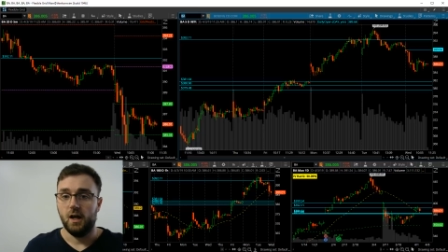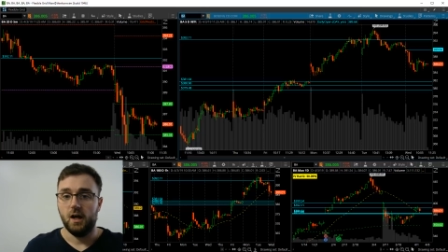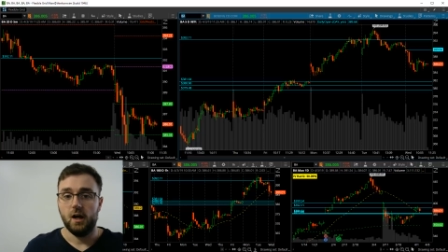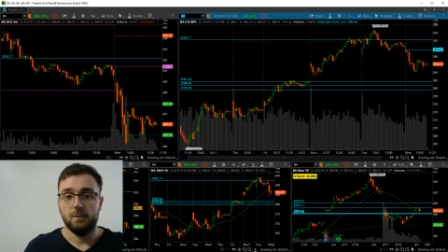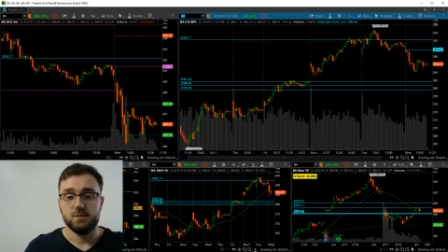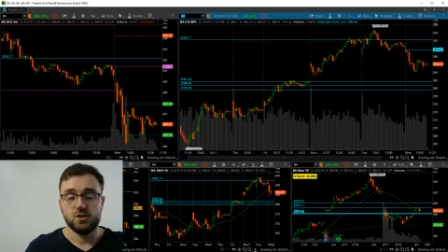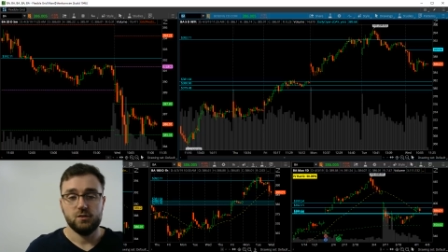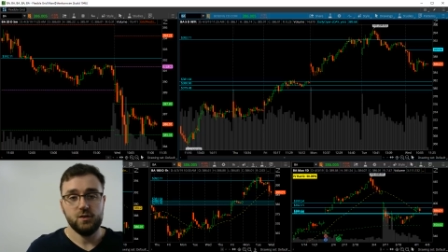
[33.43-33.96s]

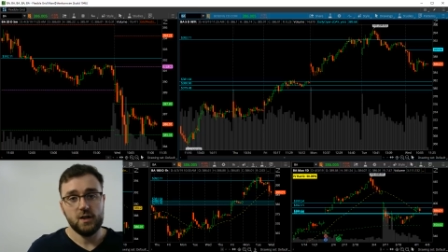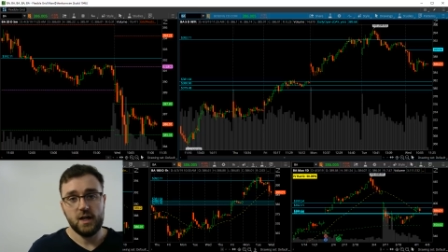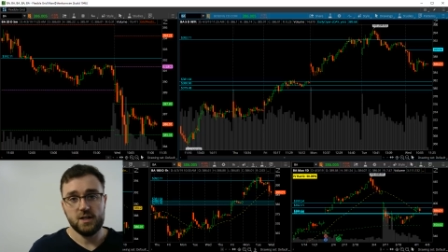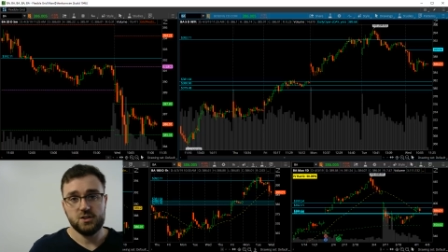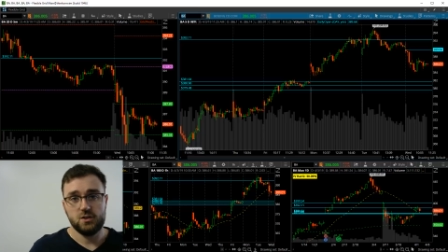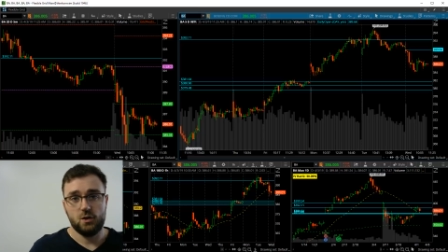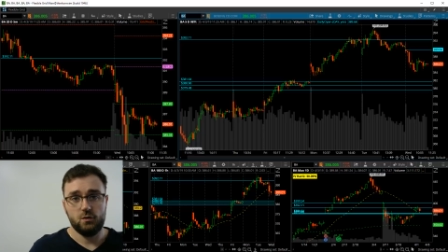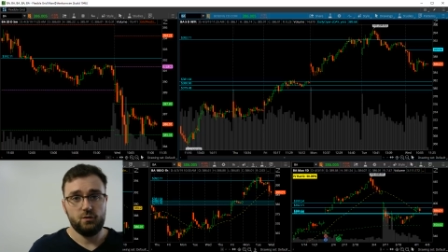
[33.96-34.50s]
So if you
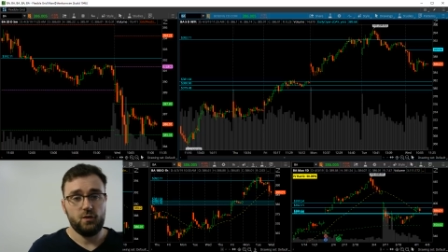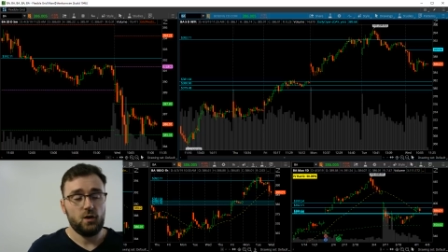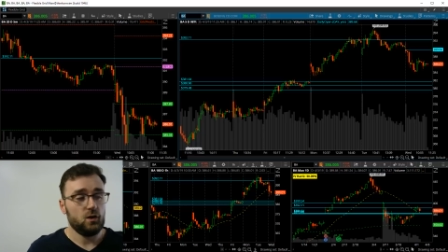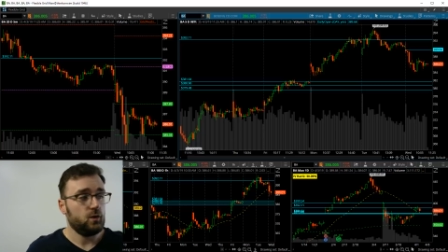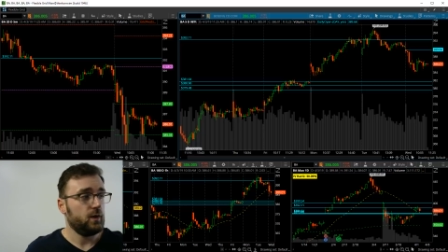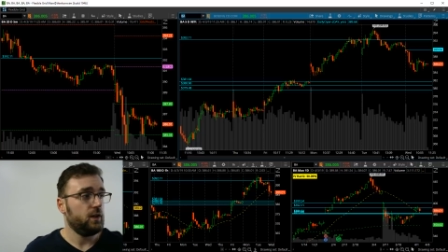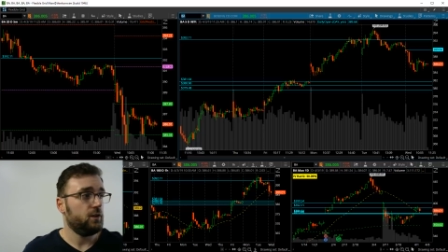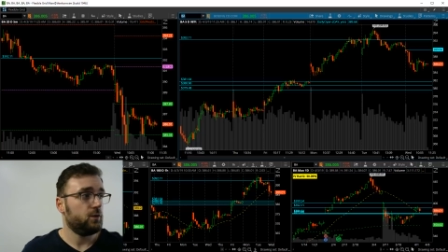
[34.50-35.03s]
guys don't
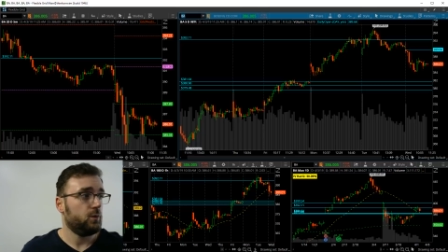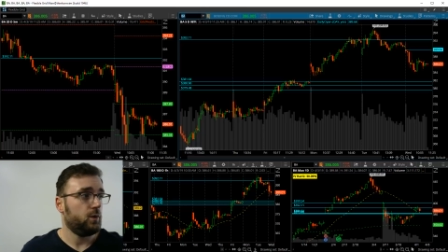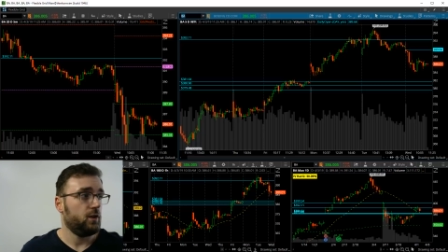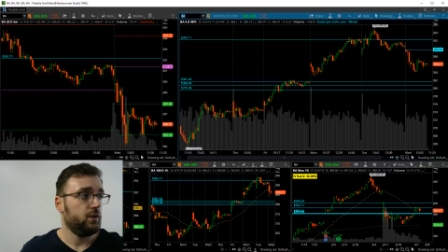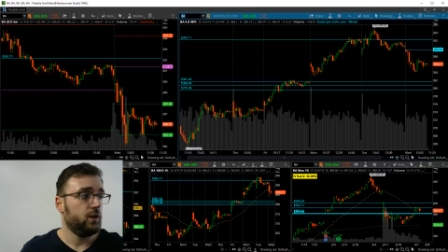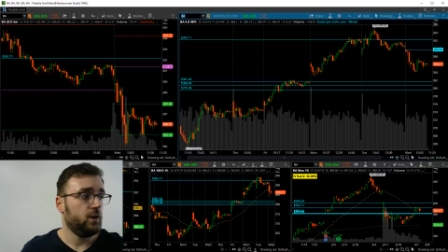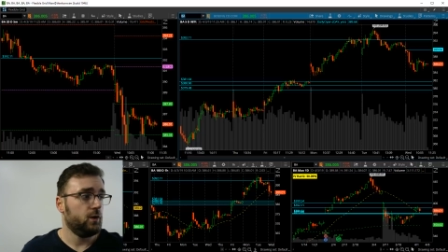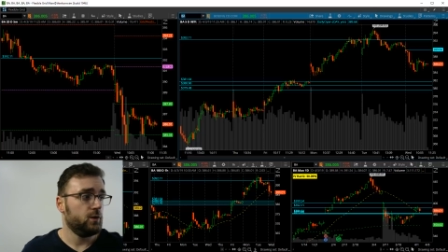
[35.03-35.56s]
follow either
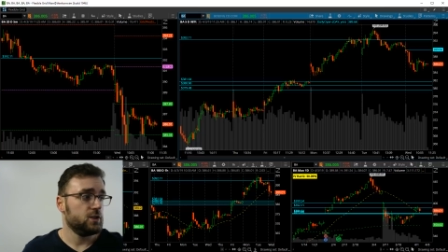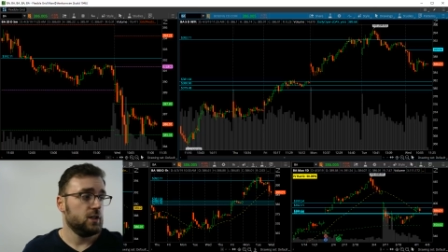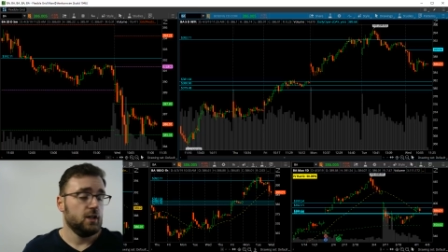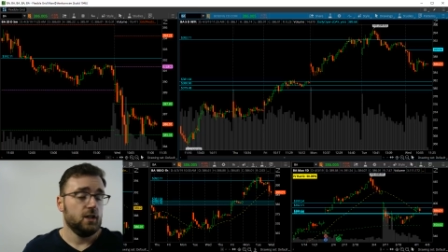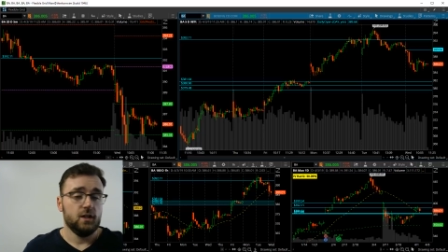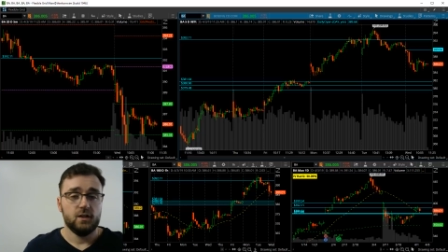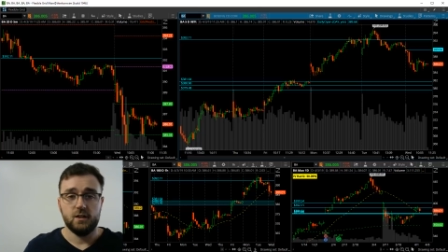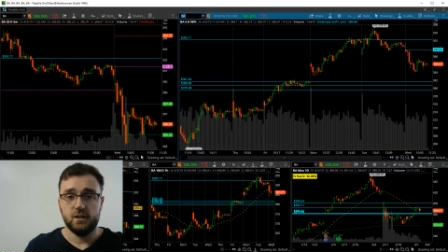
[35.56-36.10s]
one of those,
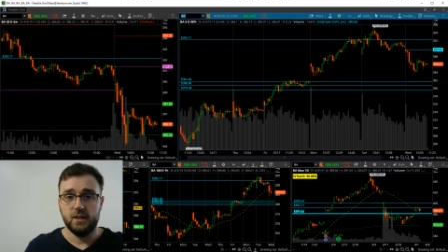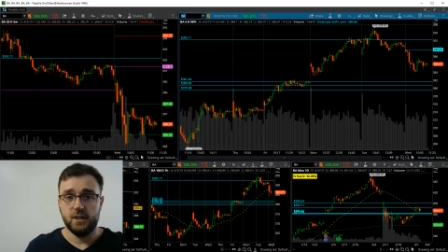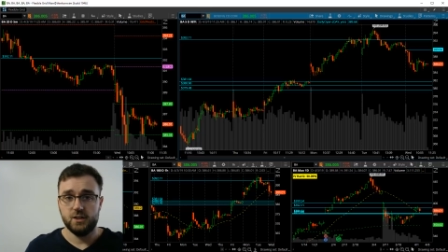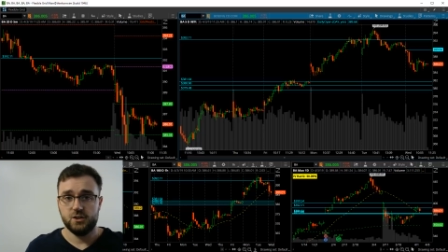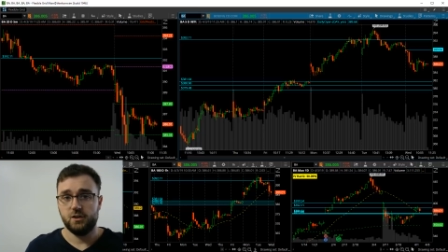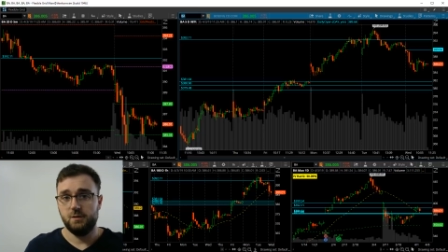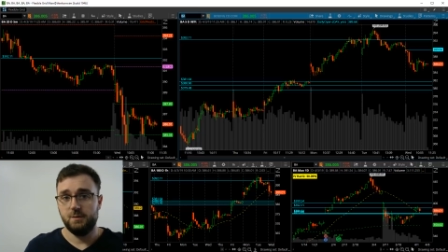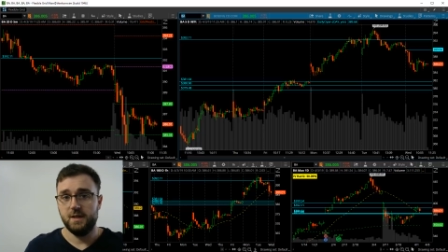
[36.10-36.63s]
the
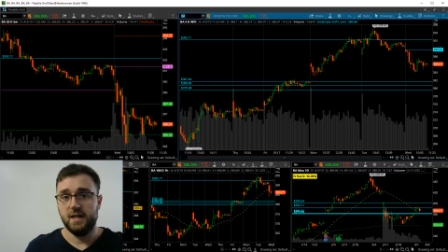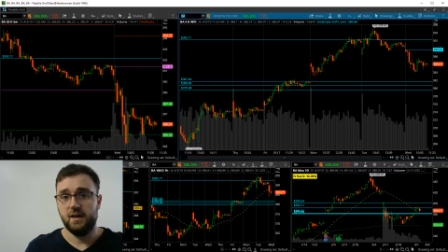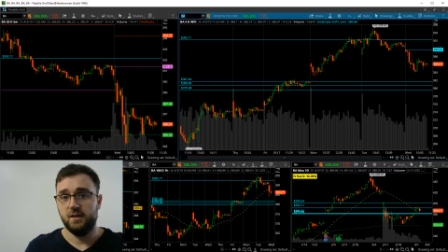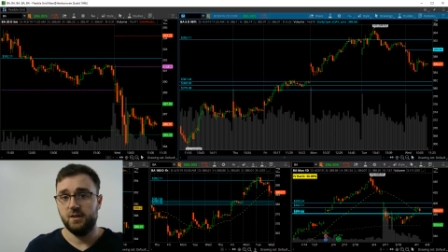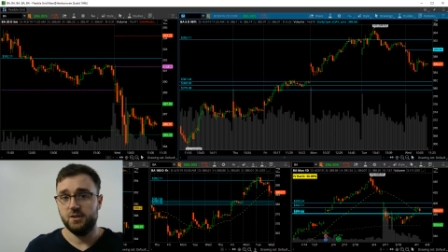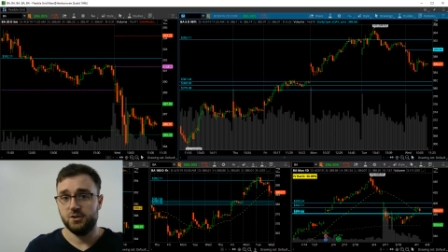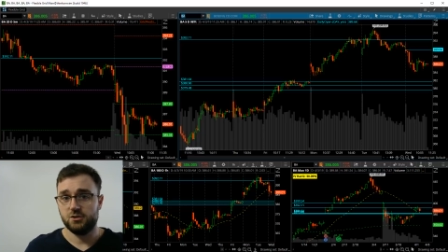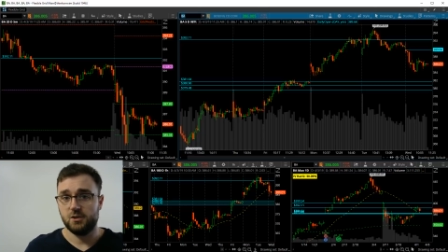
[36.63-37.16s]
links are going to be down
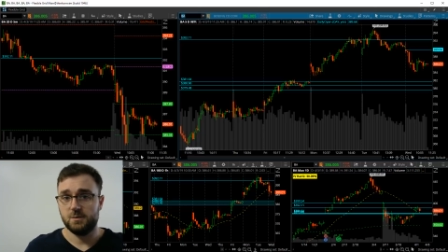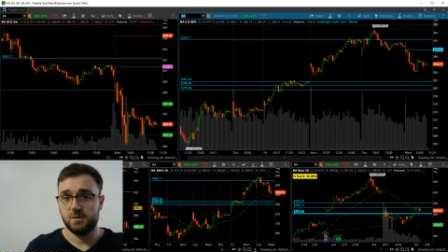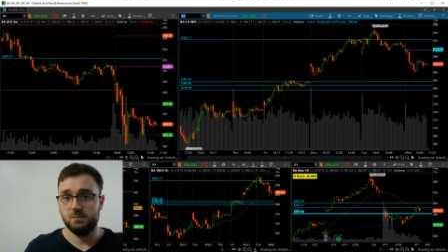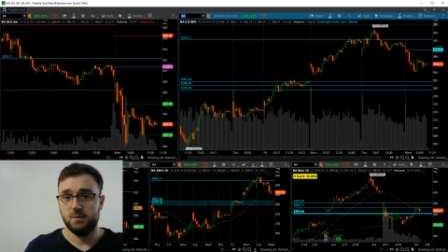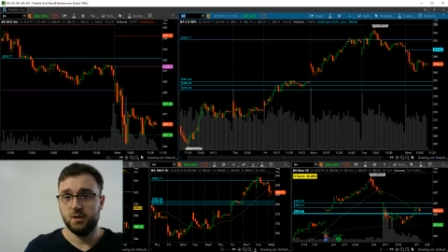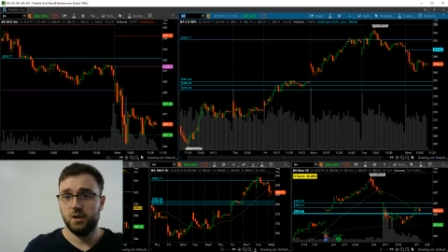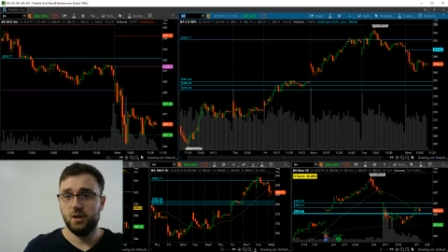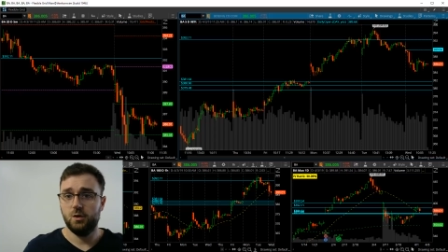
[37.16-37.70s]
in the
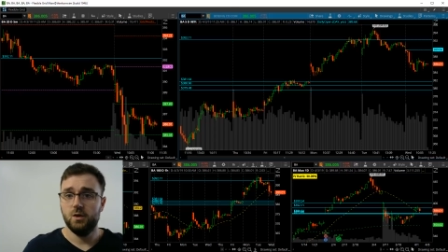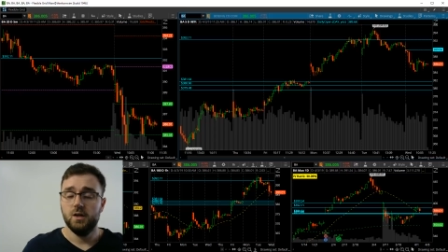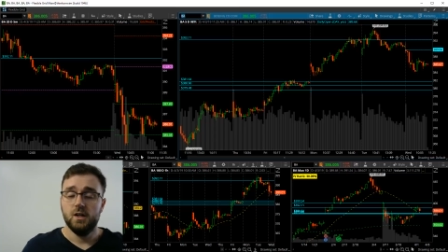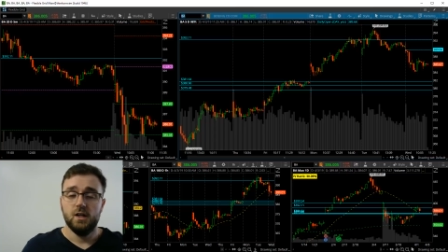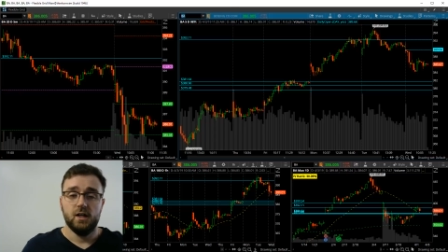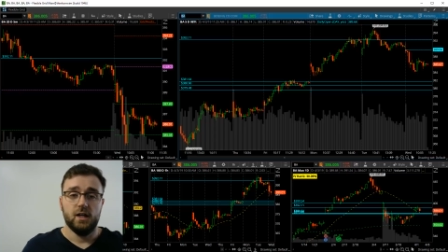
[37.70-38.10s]
description below.